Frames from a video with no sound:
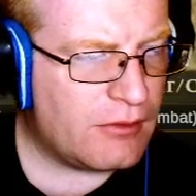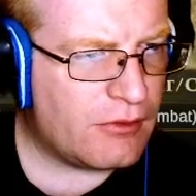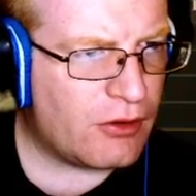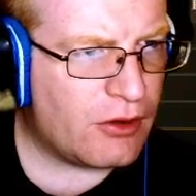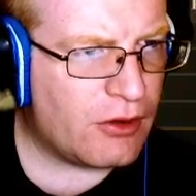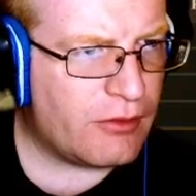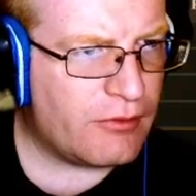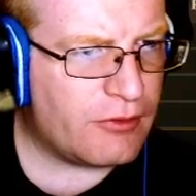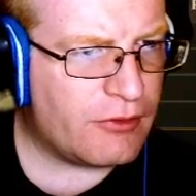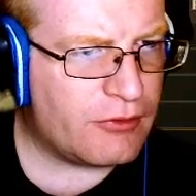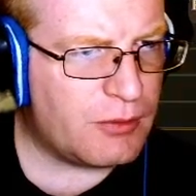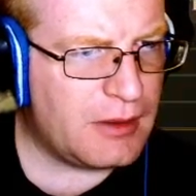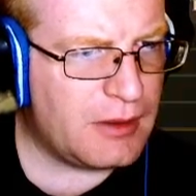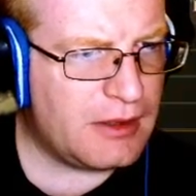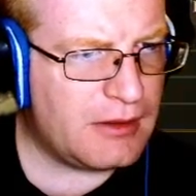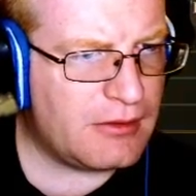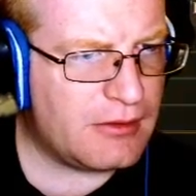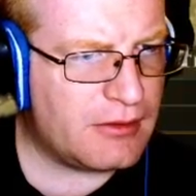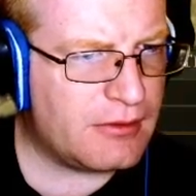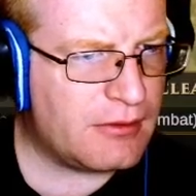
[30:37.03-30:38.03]
Harvest
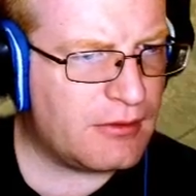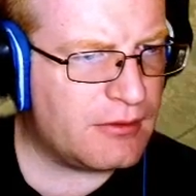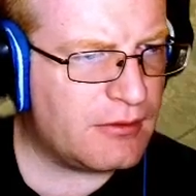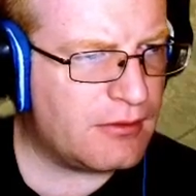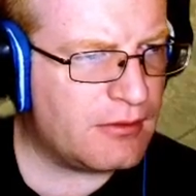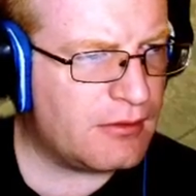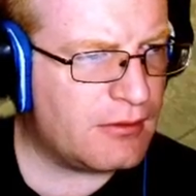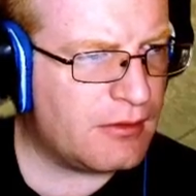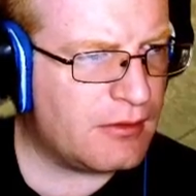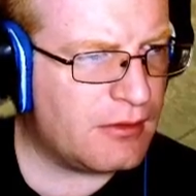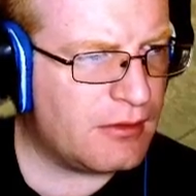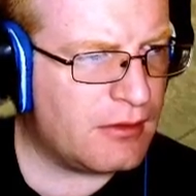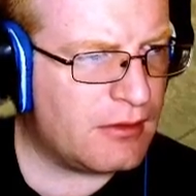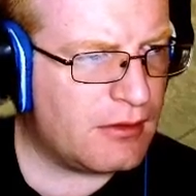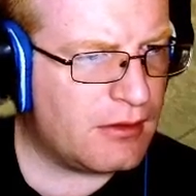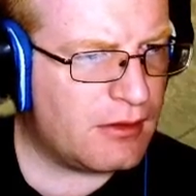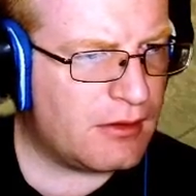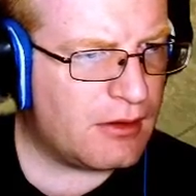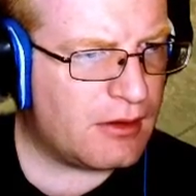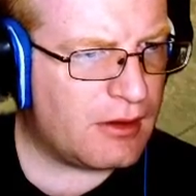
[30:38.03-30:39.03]
wheat.
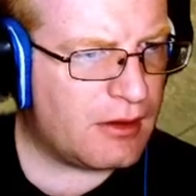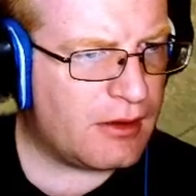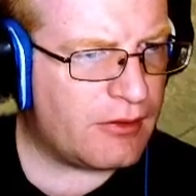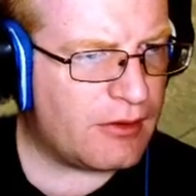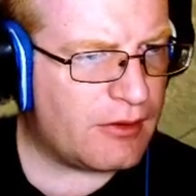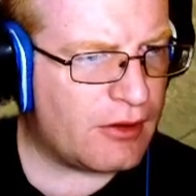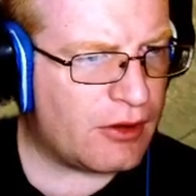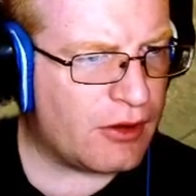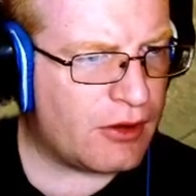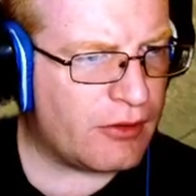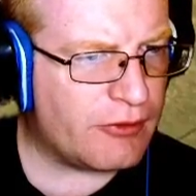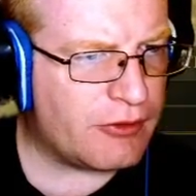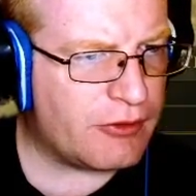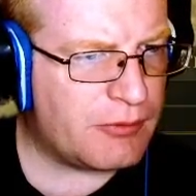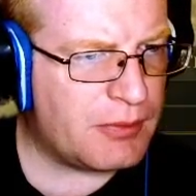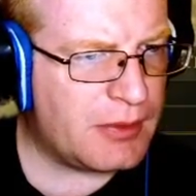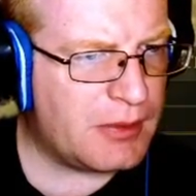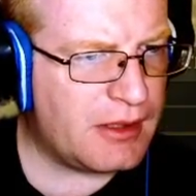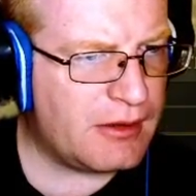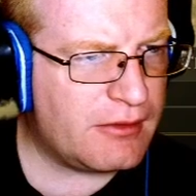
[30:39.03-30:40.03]
And then
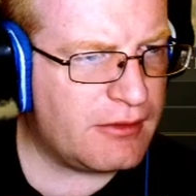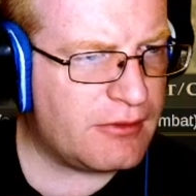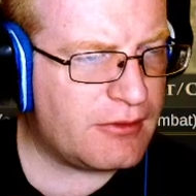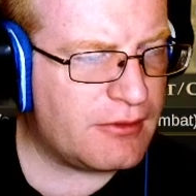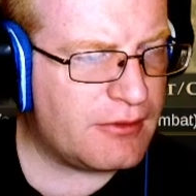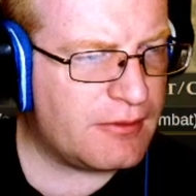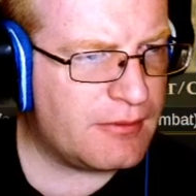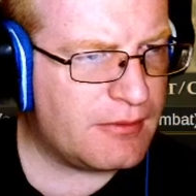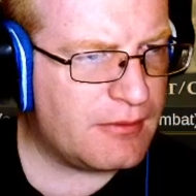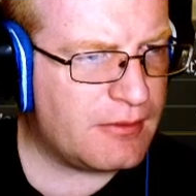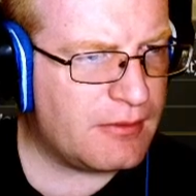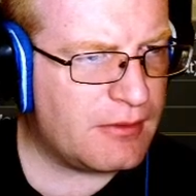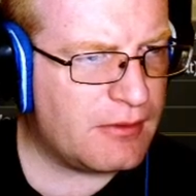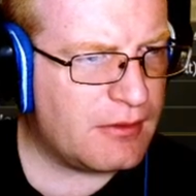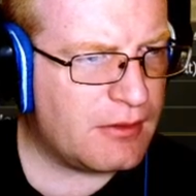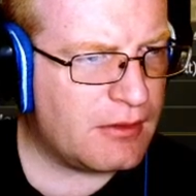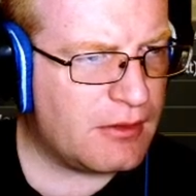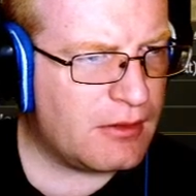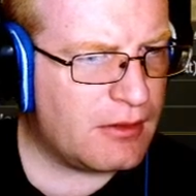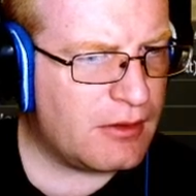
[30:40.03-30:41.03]
harvest pigs.
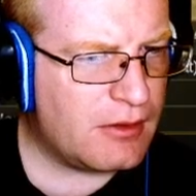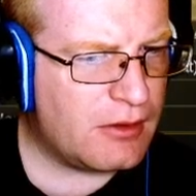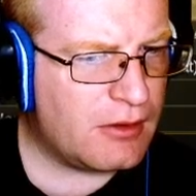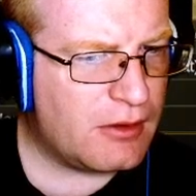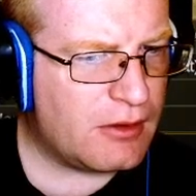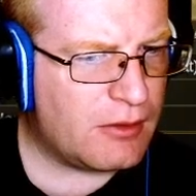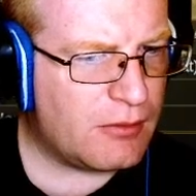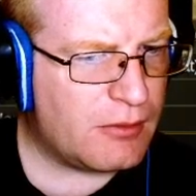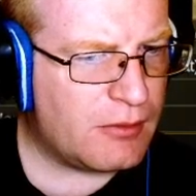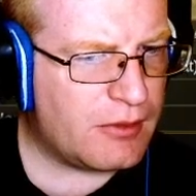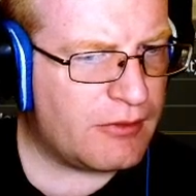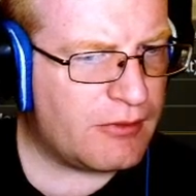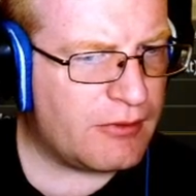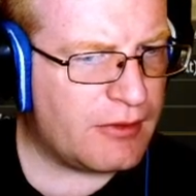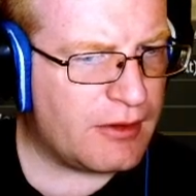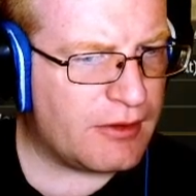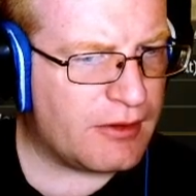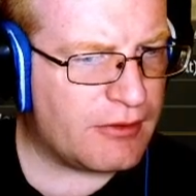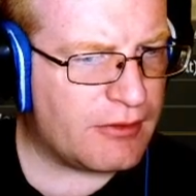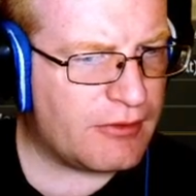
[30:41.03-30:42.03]
What is
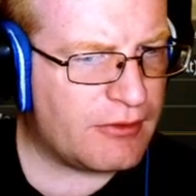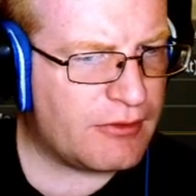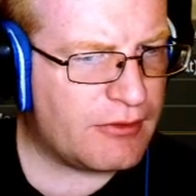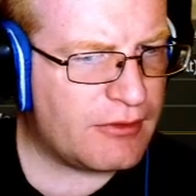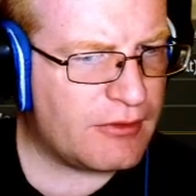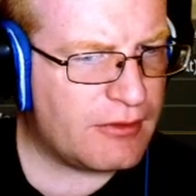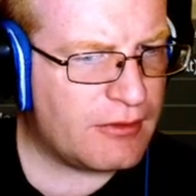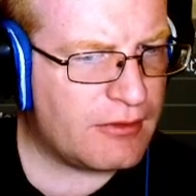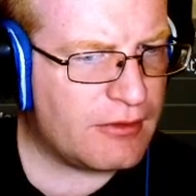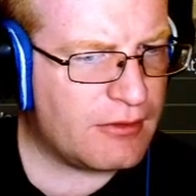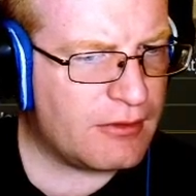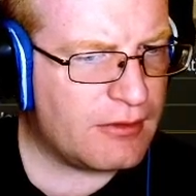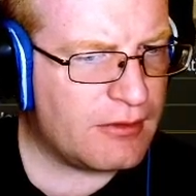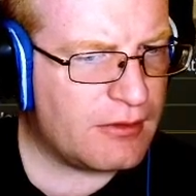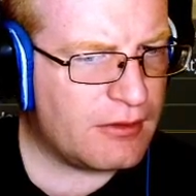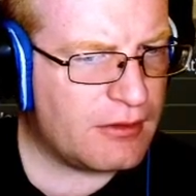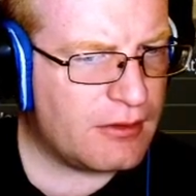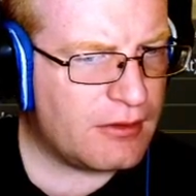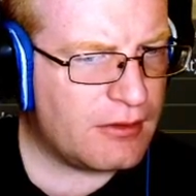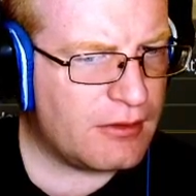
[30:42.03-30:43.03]
this?
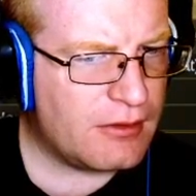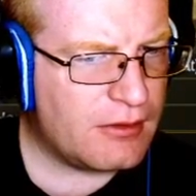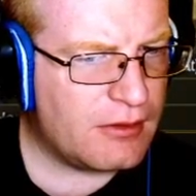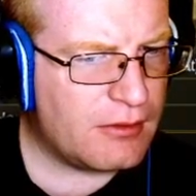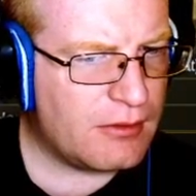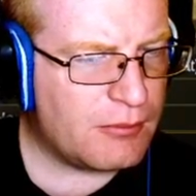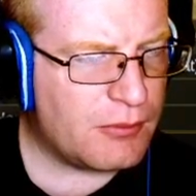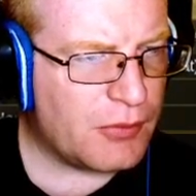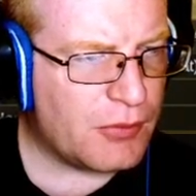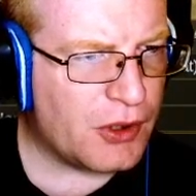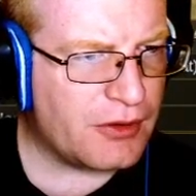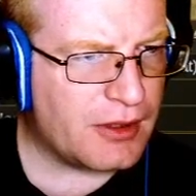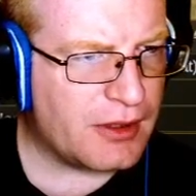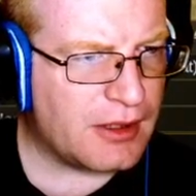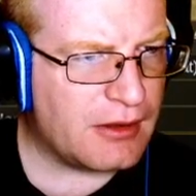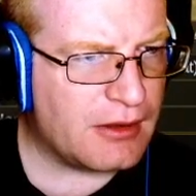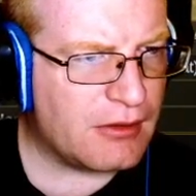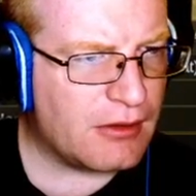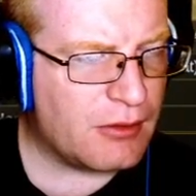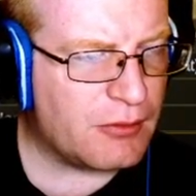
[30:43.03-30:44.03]

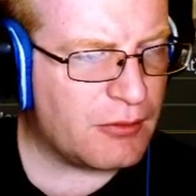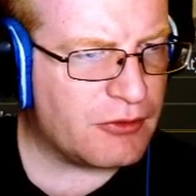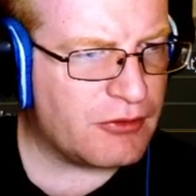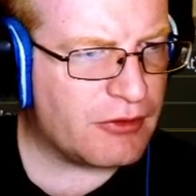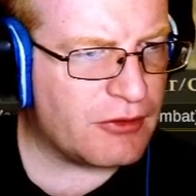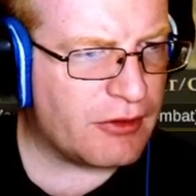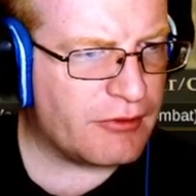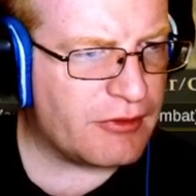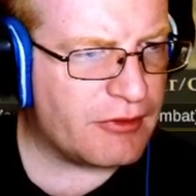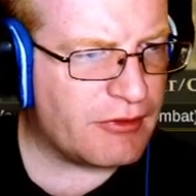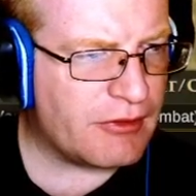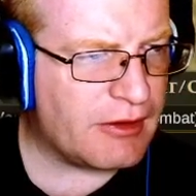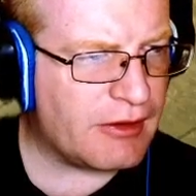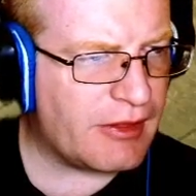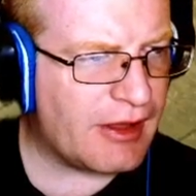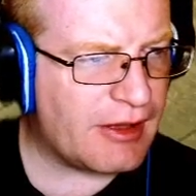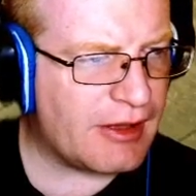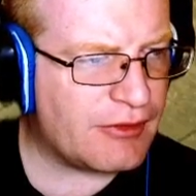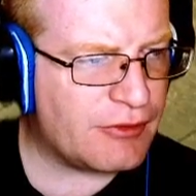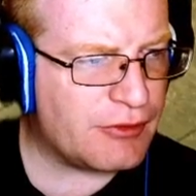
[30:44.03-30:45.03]
Barley. Oh, we should have harvested
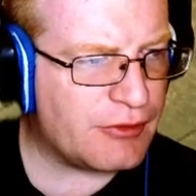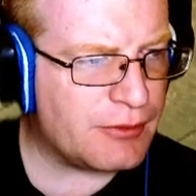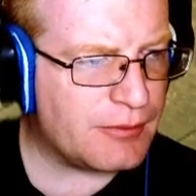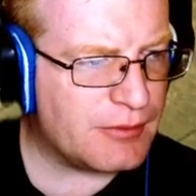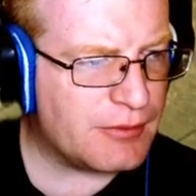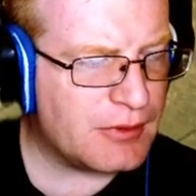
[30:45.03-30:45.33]
that too.